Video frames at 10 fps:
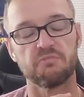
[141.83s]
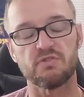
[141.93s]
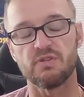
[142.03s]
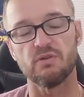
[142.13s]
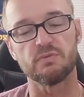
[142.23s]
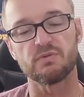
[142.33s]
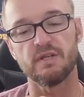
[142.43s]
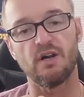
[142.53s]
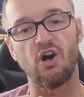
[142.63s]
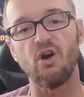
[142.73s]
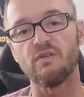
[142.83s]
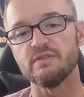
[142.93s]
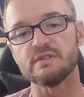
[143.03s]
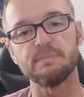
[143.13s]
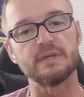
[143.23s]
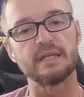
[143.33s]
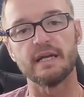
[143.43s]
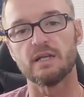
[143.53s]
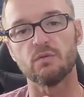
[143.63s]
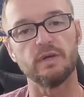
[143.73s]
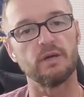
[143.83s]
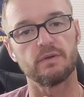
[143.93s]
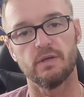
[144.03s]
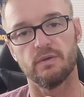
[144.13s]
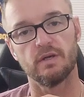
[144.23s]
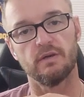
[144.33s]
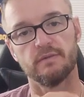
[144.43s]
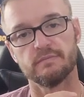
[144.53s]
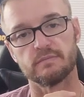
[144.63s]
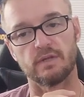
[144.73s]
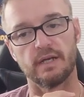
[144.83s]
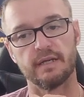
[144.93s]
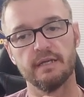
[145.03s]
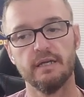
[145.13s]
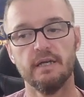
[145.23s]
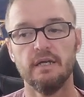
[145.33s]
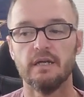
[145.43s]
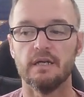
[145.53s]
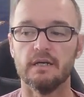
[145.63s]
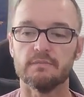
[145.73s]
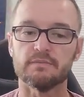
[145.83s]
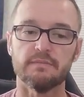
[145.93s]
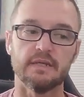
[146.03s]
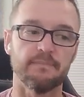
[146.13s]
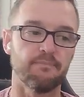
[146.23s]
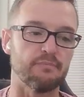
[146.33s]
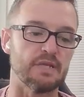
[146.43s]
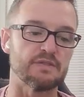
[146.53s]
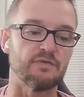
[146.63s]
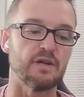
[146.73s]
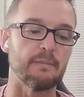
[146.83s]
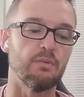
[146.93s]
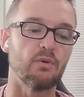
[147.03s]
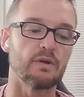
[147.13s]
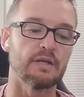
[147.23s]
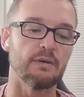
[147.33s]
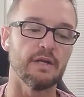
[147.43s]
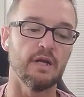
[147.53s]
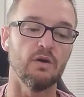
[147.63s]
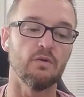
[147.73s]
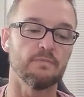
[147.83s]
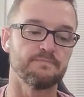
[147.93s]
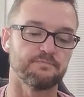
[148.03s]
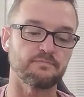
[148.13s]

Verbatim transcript: Still, between all of us put together, we don't know it all. Okay, um, but but it's very important that we know